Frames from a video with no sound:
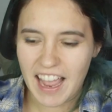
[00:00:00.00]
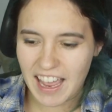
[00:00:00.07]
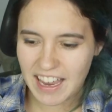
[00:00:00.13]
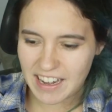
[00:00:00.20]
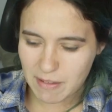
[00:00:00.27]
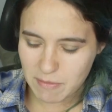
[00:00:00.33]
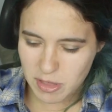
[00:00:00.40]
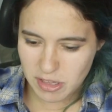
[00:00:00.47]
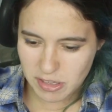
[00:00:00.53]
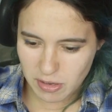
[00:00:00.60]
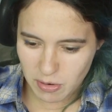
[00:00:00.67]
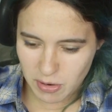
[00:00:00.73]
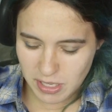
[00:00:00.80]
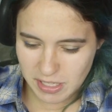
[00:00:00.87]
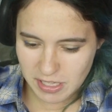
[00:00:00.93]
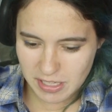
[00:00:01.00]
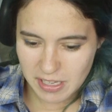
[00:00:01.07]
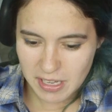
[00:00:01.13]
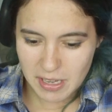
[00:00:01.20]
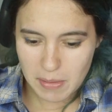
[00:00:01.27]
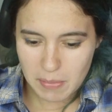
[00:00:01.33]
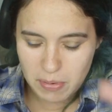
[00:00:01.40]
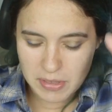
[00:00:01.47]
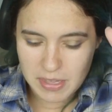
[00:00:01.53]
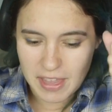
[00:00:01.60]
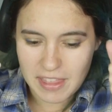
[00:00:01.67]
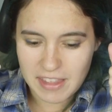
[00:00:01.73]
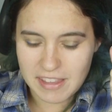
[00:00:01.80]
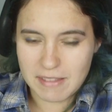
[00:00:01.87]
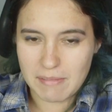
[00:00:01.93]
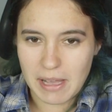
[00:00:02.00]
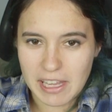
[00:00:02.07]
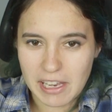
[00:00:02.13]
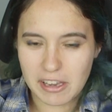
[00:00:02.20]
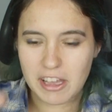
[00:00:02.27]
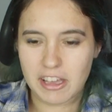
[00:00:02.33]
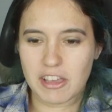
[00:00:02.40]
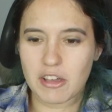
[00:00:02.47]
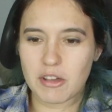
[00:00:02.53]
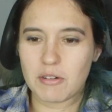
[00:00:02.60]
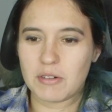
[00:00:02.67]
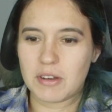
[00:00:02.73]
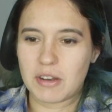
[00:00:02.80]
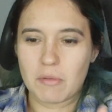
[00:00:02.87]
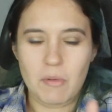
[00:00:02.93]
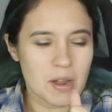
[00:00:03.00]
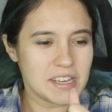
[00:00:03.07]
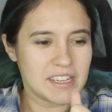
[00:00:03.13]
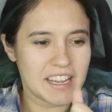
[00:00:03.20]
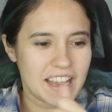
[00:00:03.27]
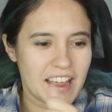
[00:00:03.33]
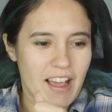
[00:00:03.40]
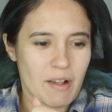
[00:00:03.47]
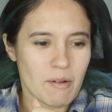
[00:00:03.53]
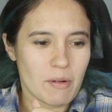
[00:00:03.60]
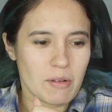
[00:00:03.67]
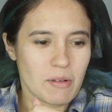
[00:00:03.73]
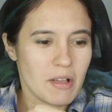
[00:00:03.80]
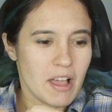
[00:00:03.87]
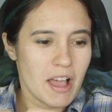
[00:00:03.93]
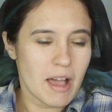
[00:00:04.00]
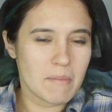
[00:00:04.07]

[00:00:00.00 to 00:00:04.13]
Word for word: and I'm just going to pretend this is my little cocoon and one day I will